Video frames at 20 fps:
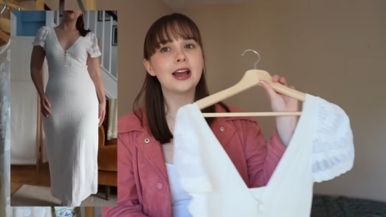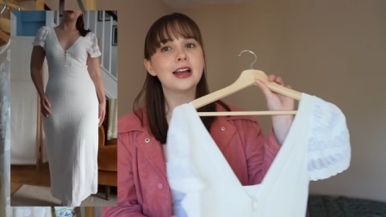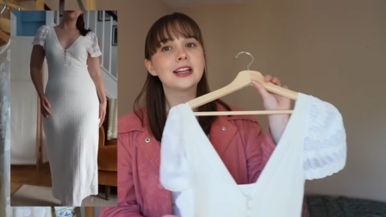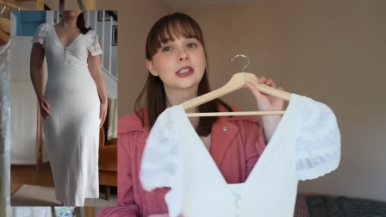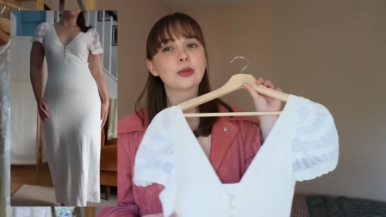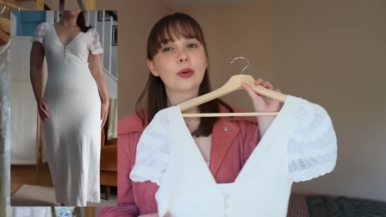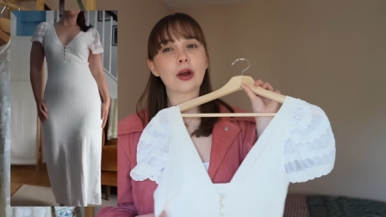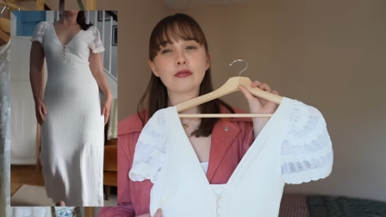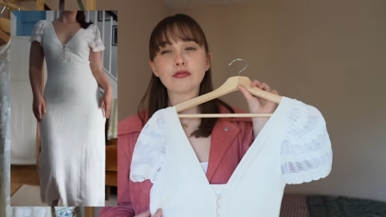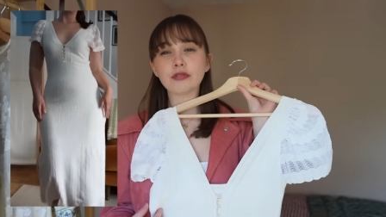
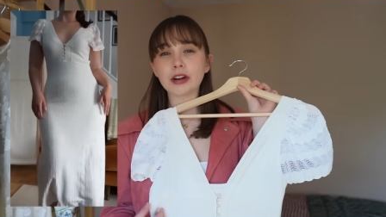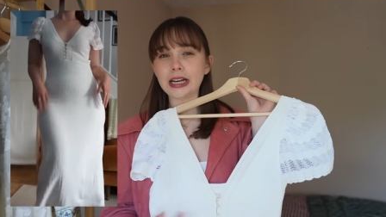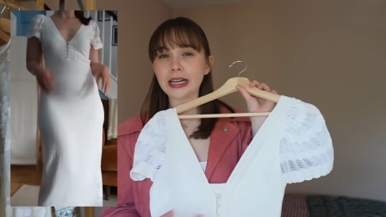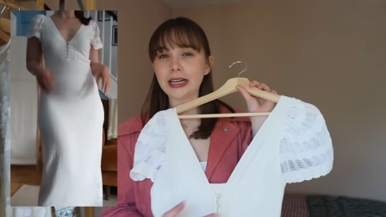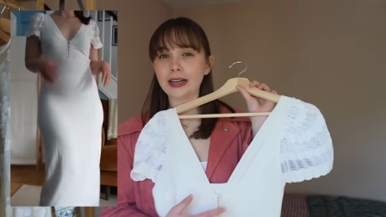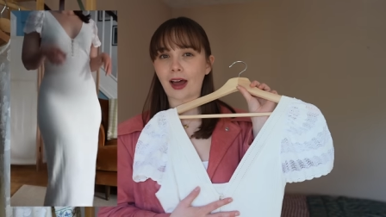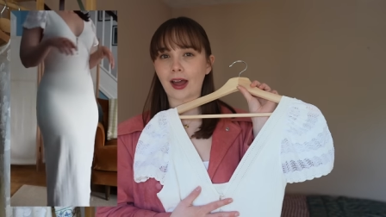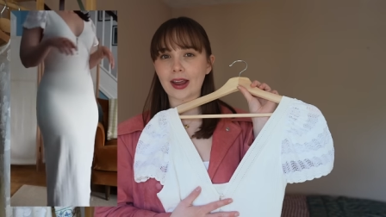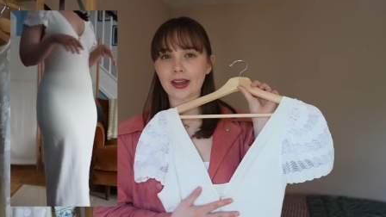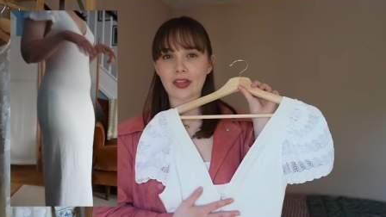So I really
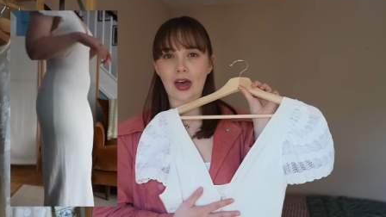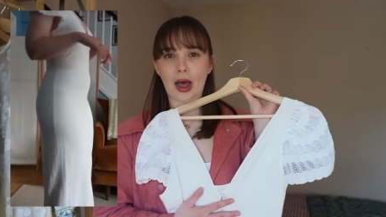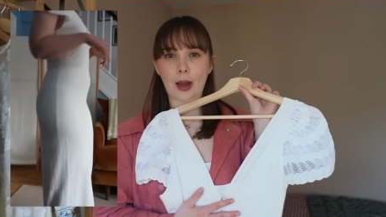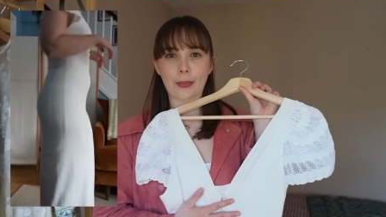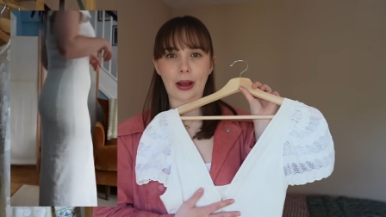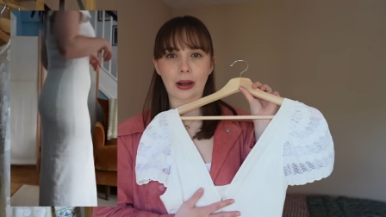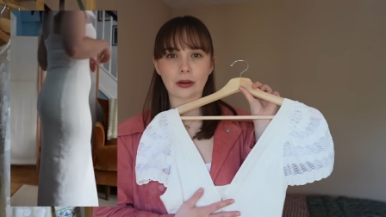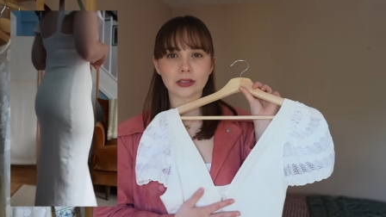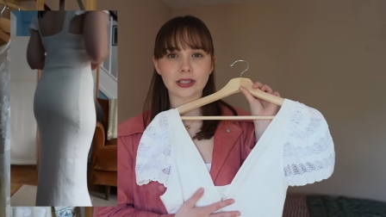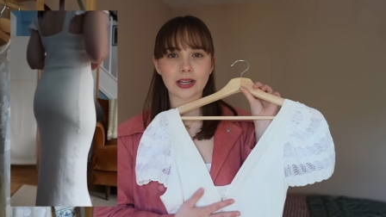like that
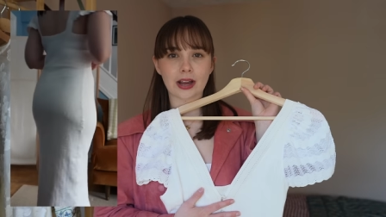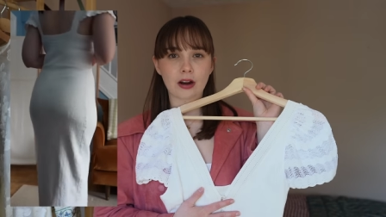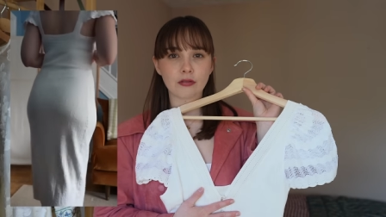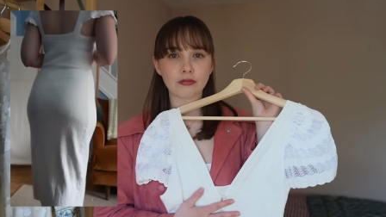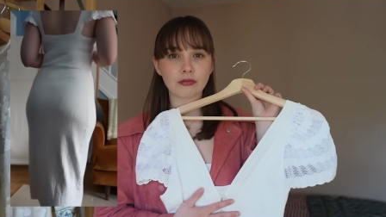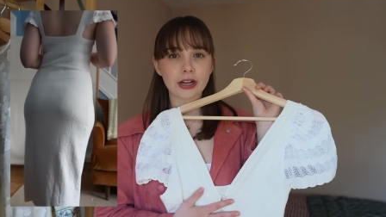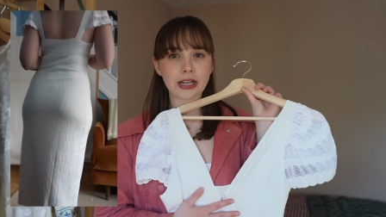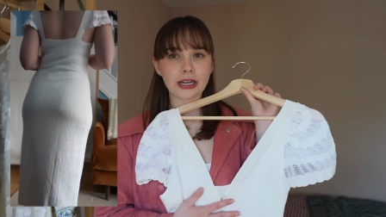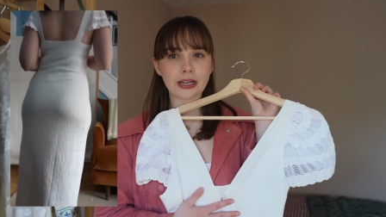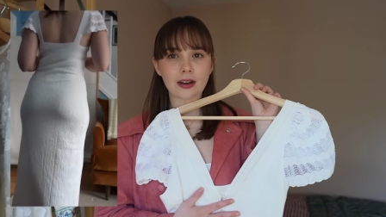about it. I
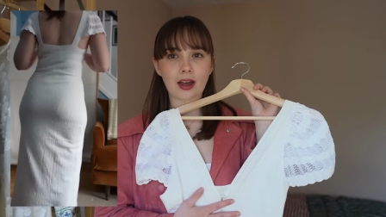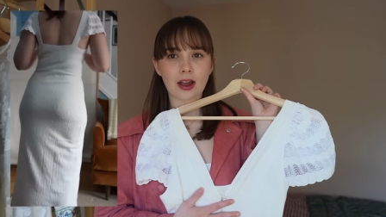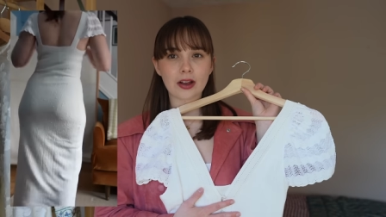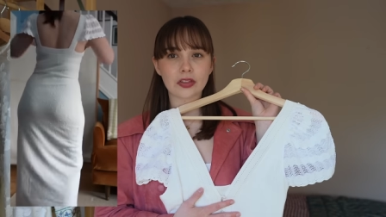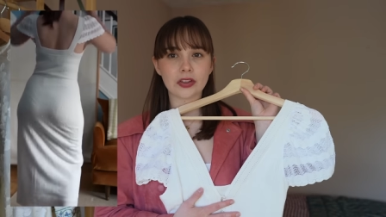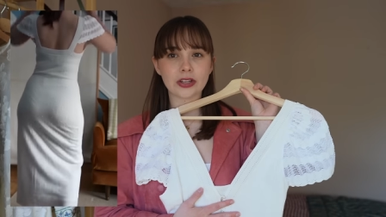really like